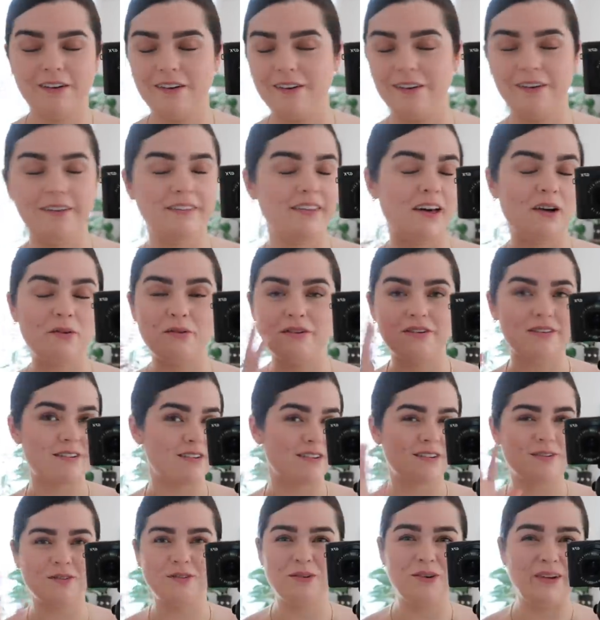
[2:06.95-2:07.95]
Oh, that was
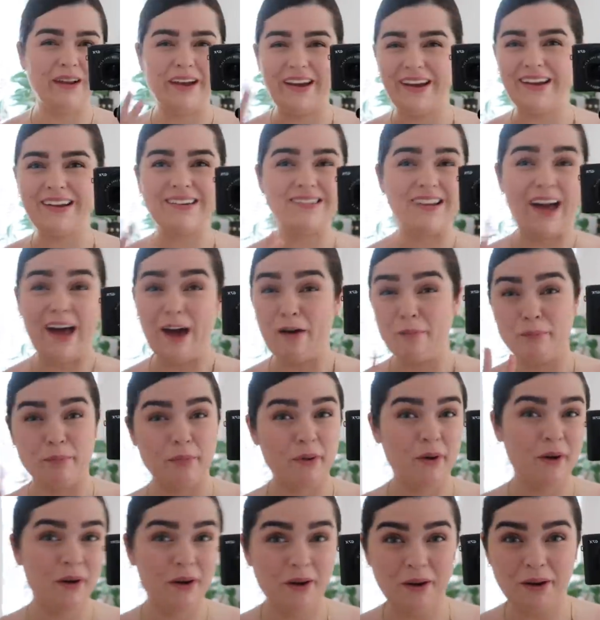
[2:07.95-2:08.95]
just all like
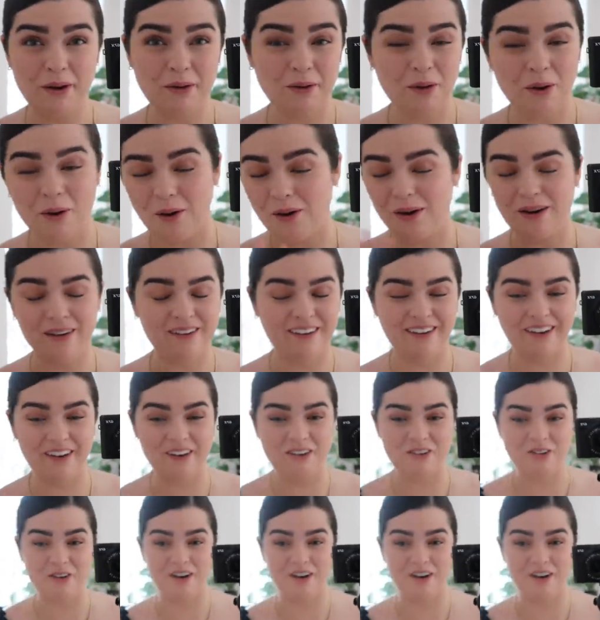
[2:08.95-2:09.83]
damp and hot and